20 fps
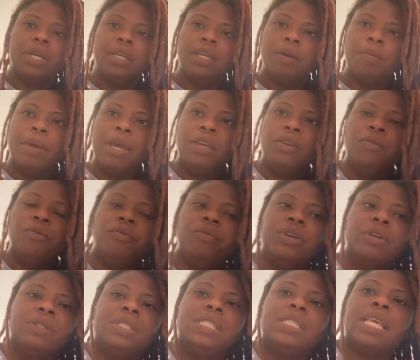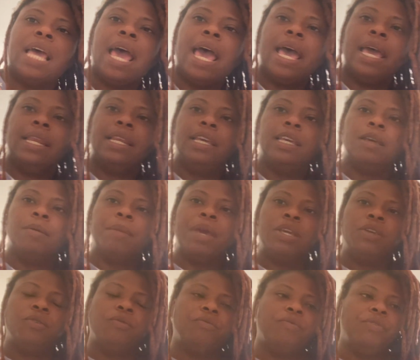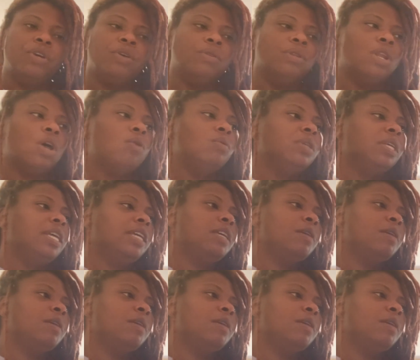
It can make you feel sad. It can make you feel lonely.